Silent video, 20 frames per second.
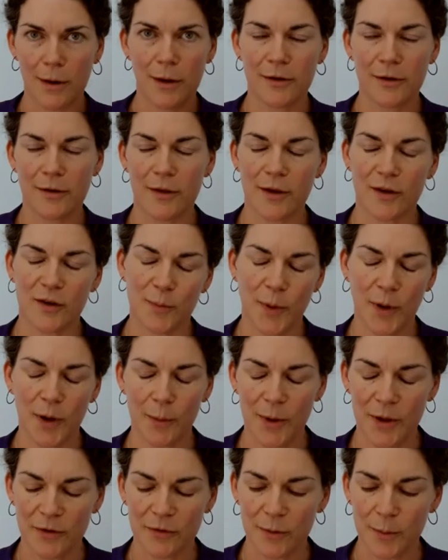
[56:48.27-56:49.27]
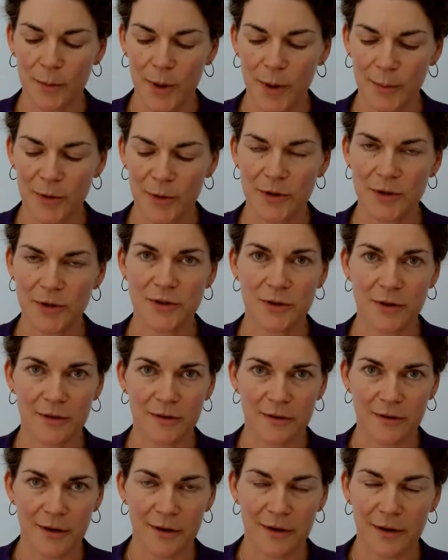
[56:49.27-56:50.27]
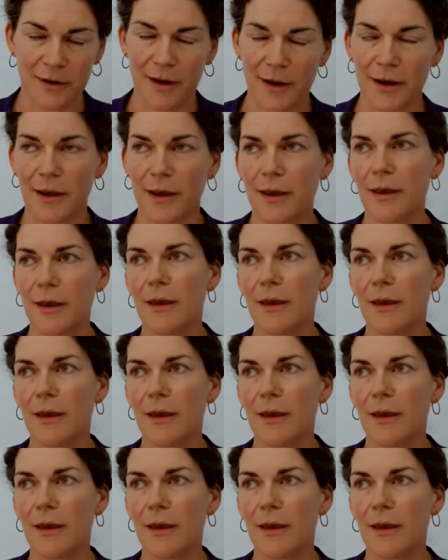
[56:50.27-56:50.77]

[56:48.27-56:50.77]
to the experimental population on San Nic.